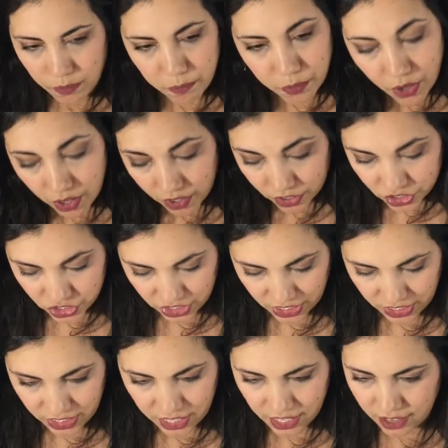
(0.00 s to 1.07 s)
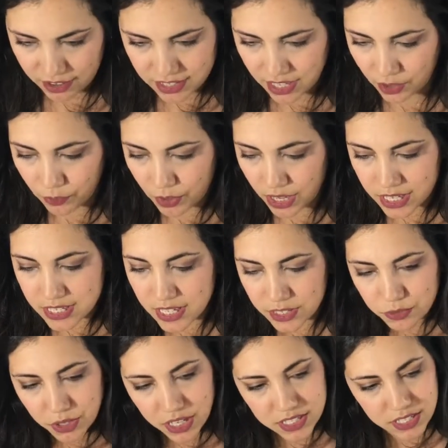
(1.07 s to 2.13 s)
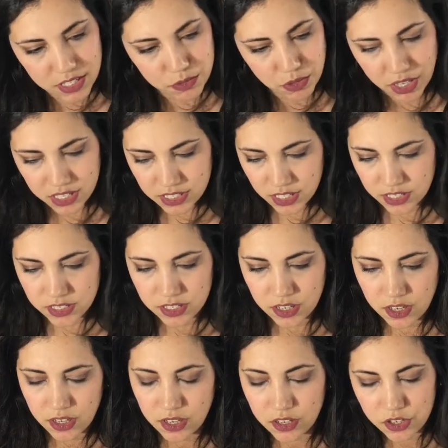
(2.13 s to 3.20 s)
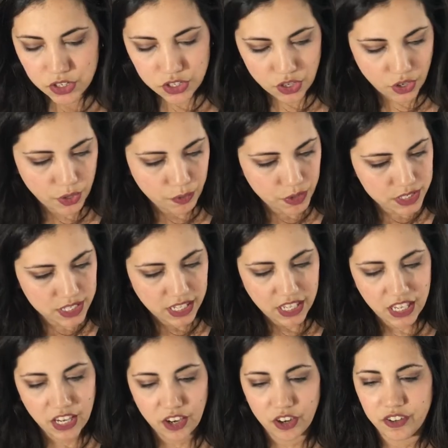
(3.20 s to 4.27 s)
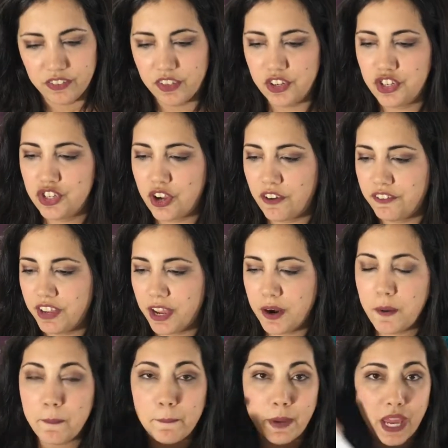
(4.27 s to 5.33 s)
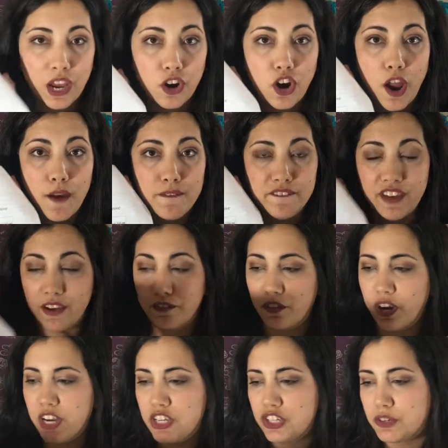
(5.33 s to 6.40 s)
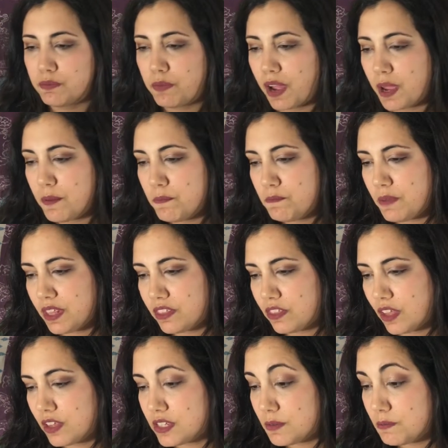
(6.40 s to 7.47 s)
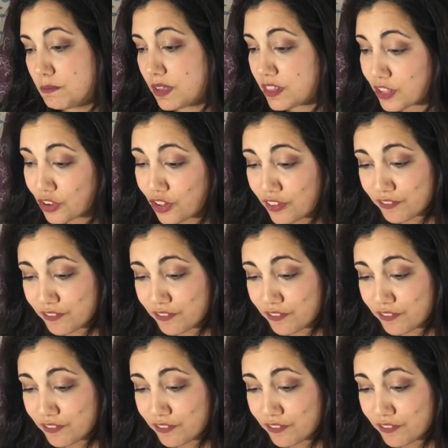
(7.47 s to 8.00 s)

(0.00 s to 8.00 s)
product sheet and I was like what is this what is this what is this so it was here the Jovian pear beverage by myth is a mythical